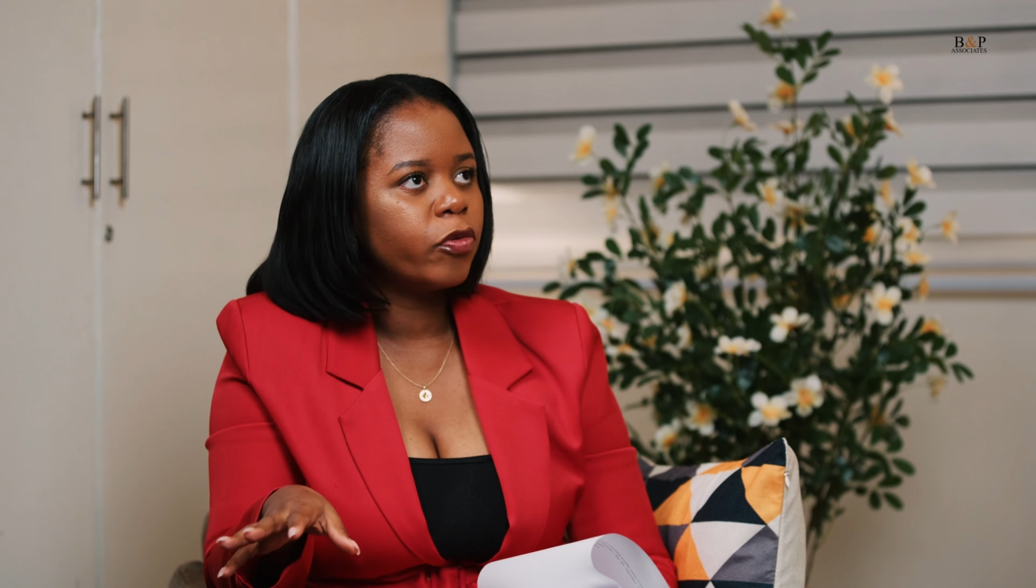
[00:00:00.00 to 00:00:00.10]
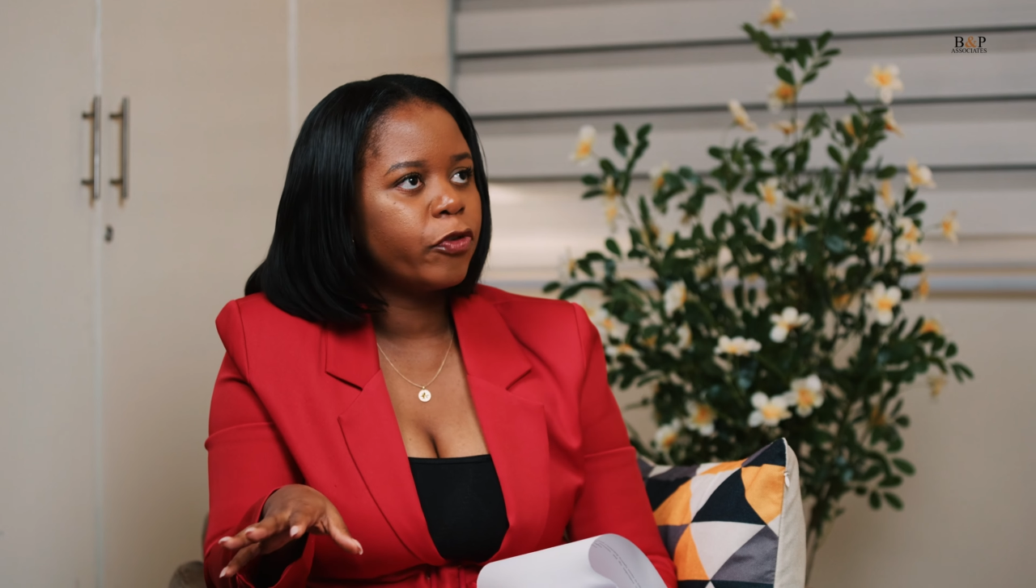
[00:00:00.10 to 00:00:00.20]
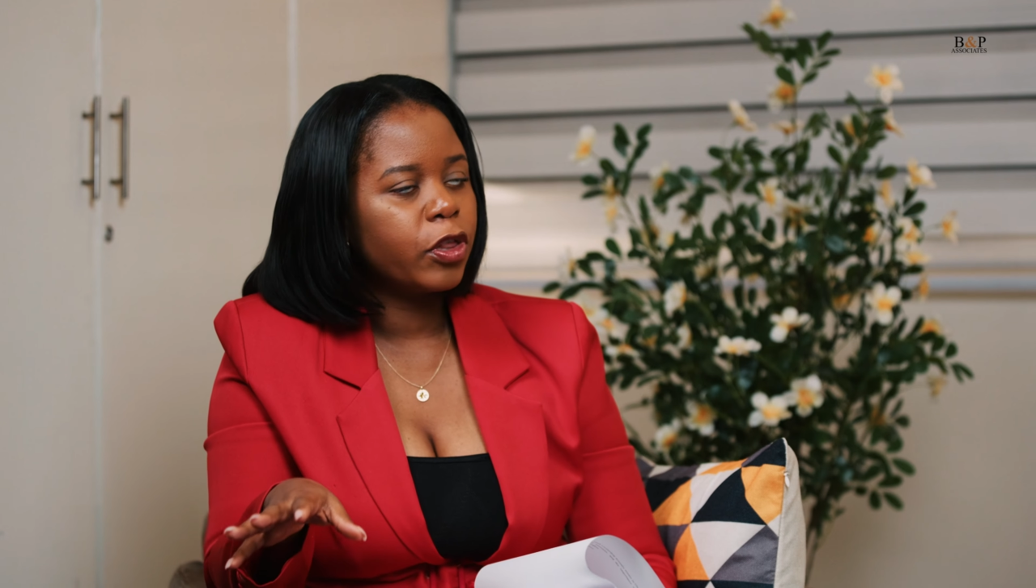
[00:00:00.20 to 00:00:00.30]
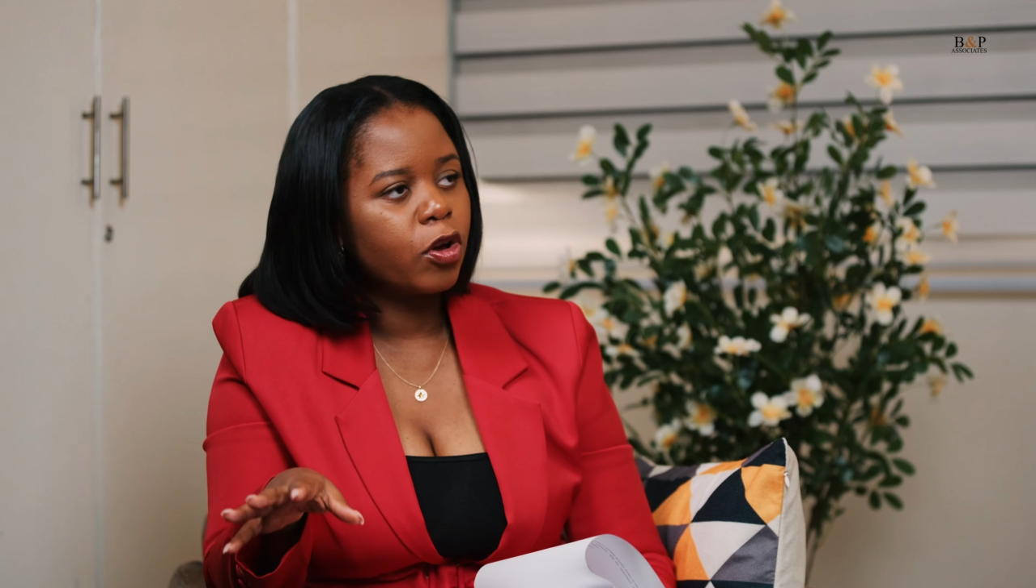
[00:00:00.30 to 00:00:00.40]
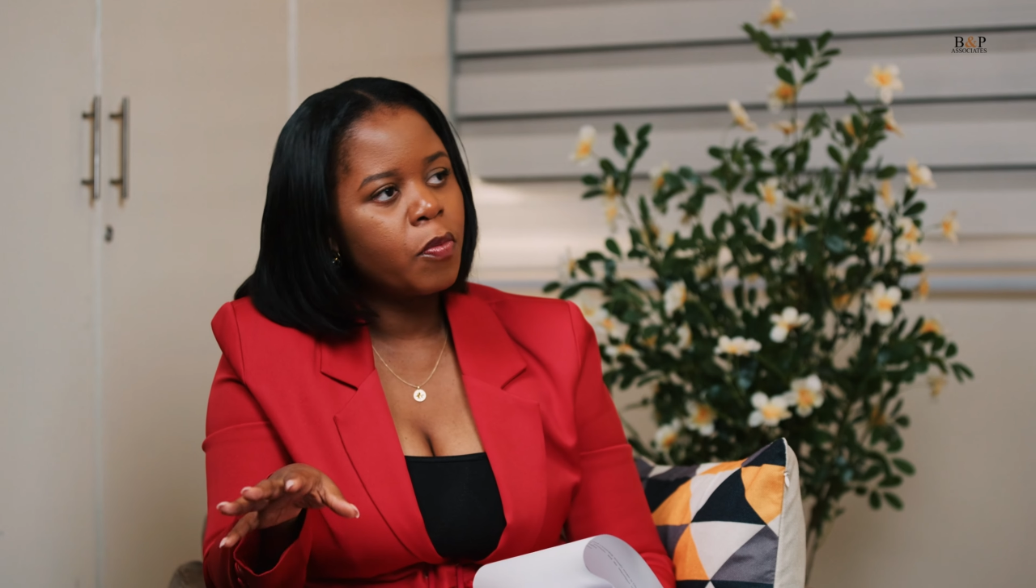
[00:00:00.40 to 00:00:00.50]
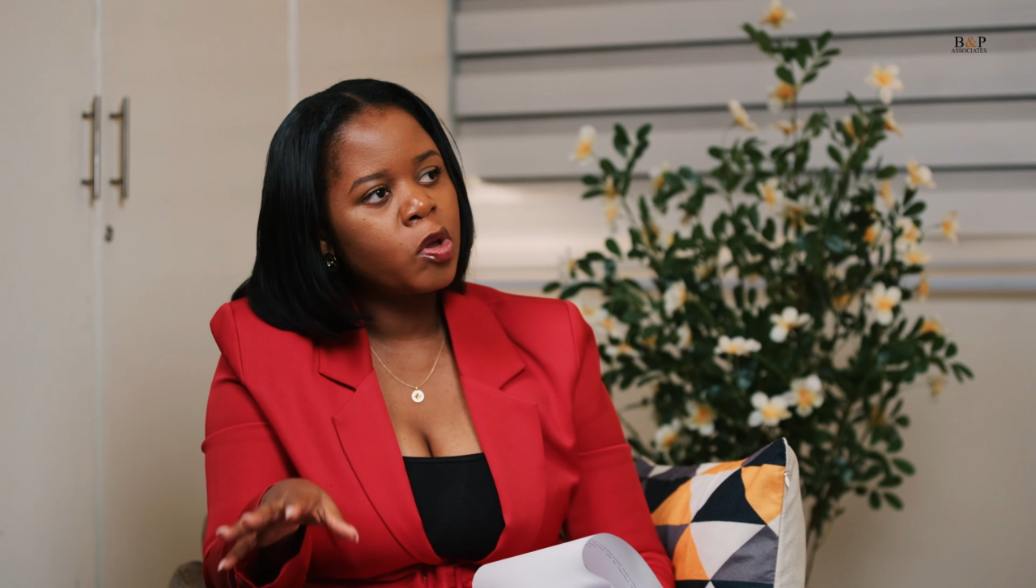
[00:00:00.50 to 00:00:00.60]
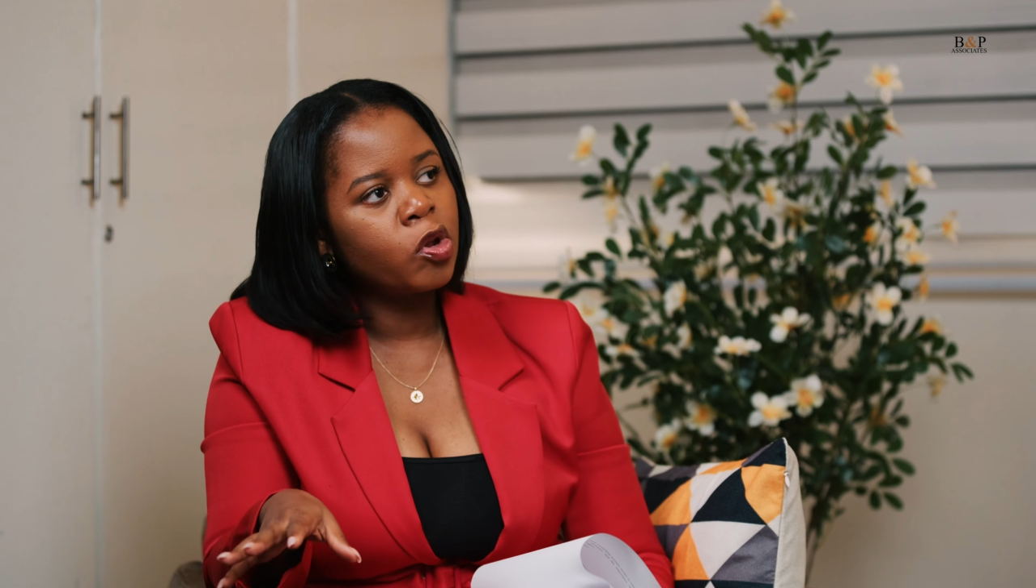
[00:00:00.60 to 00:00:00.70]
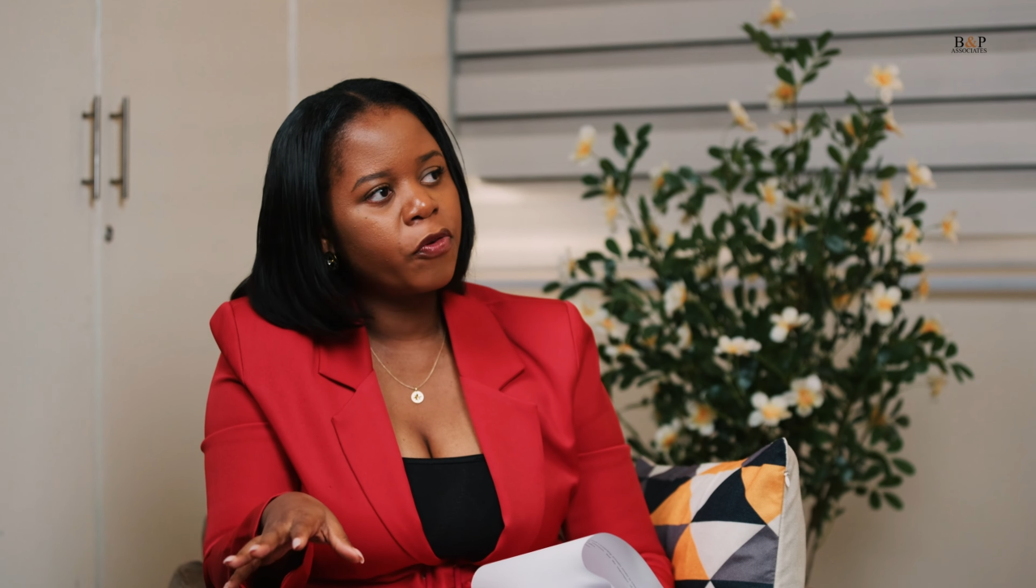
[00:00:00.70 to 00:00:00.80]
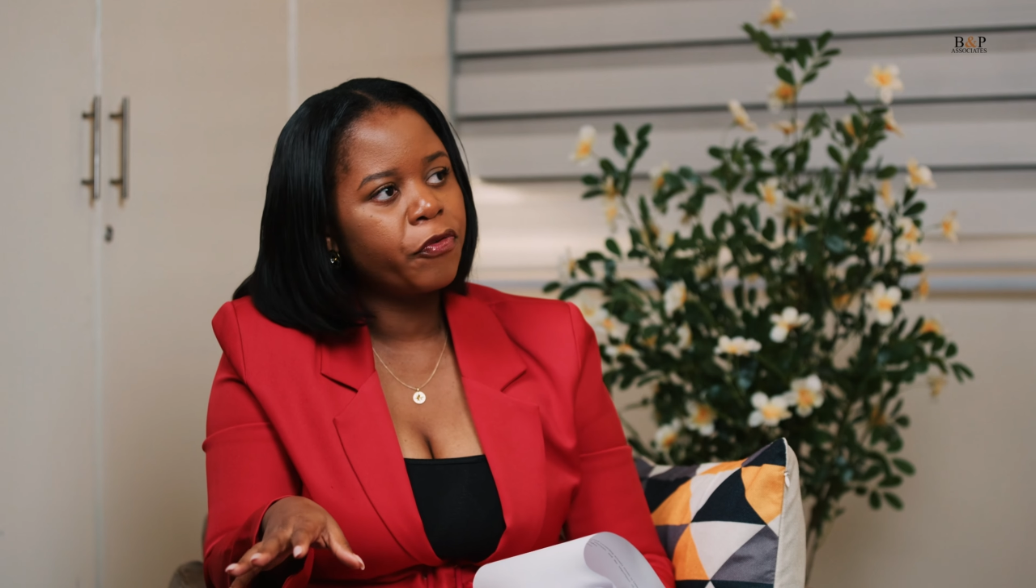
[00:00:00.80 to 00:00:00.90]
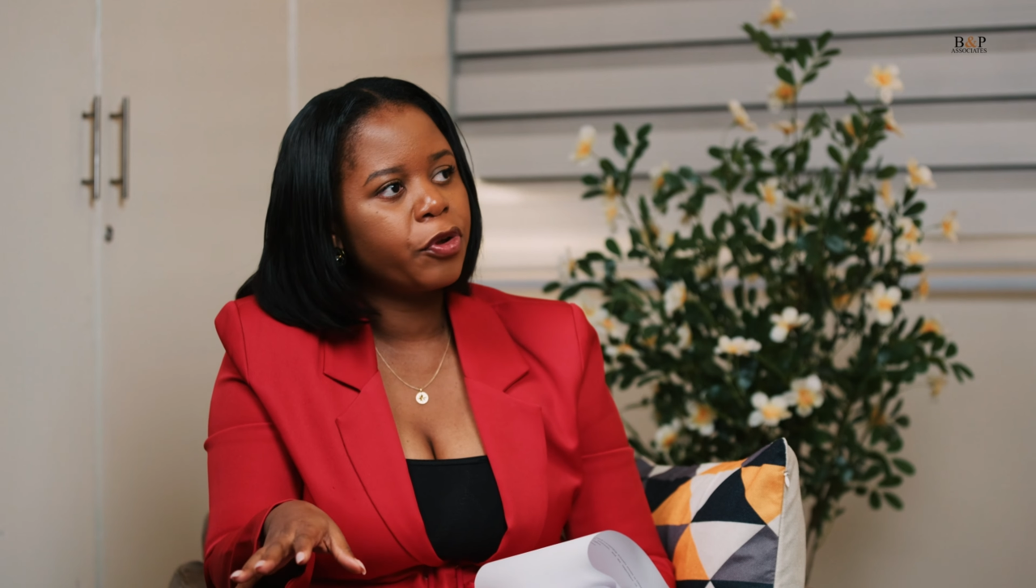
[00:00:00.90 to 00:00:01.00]
for the common
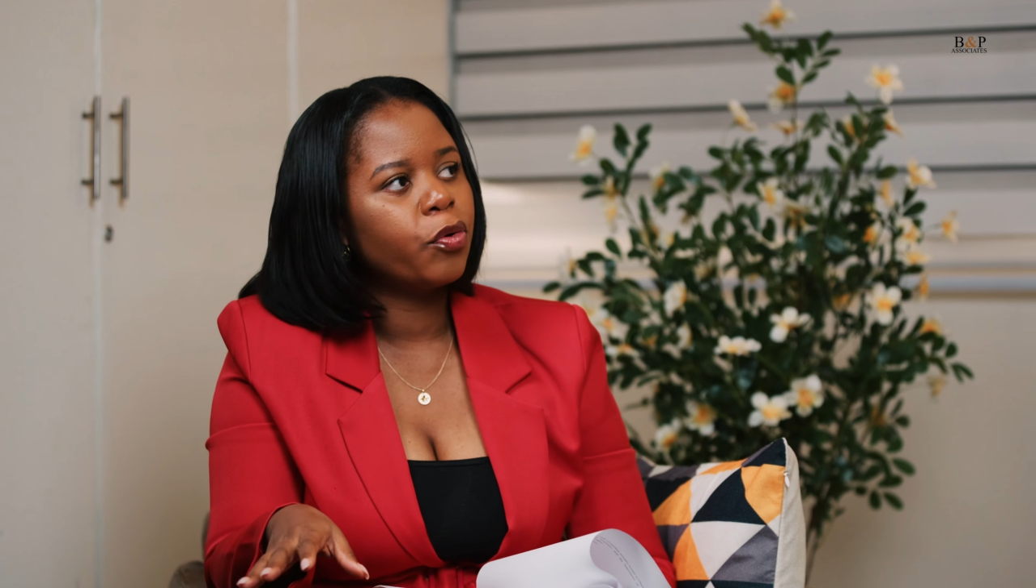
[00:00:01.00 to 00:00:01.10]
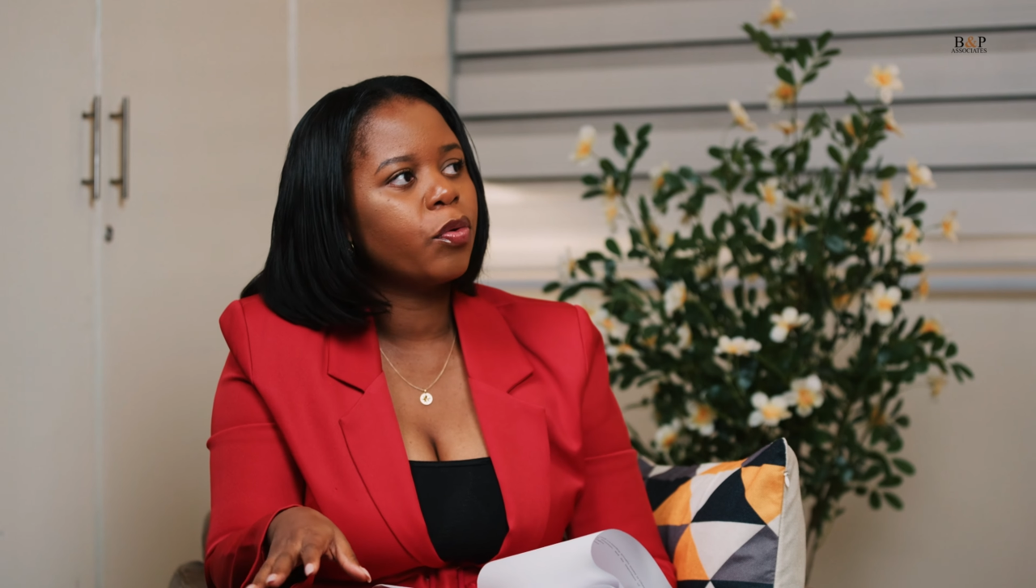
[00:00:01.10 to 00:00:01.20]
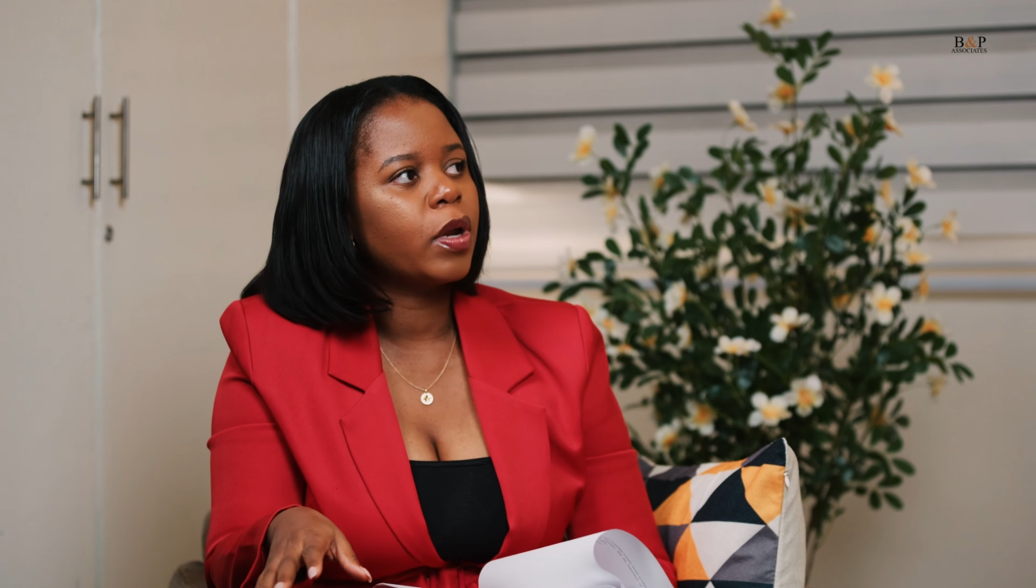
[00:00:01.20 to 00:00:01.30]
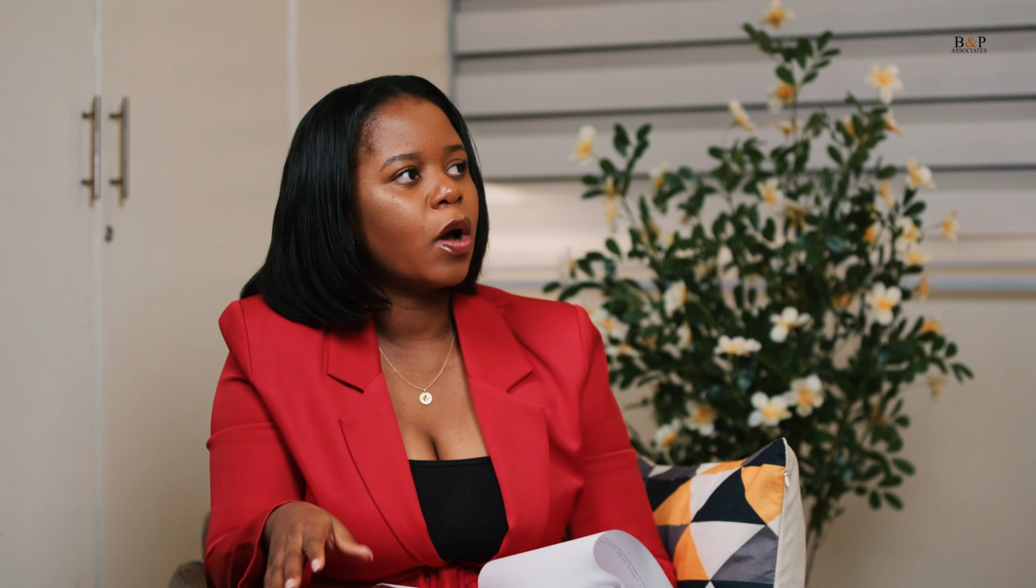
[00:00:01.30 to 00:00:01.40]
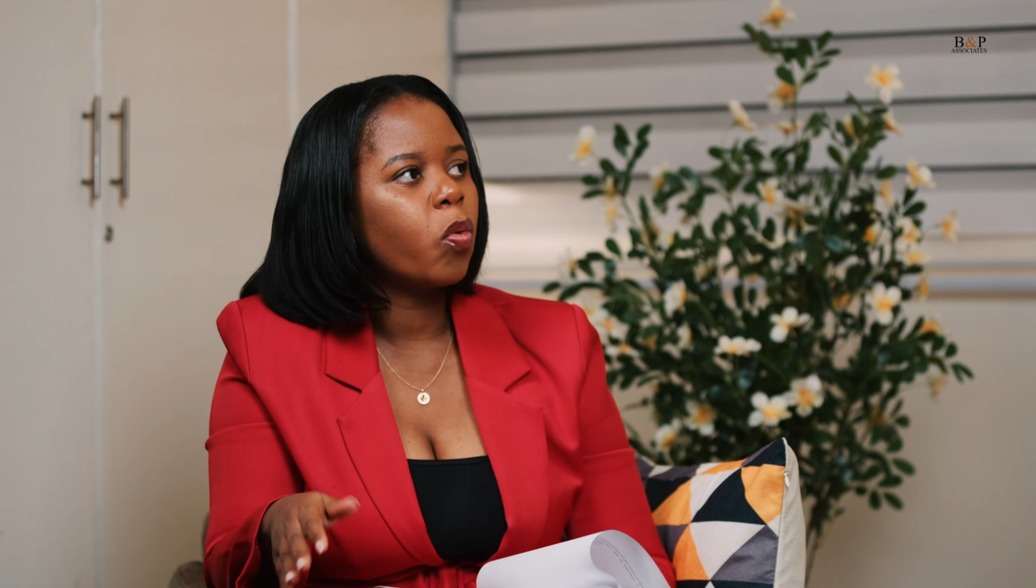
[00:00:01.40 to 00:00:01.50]
law freeholder,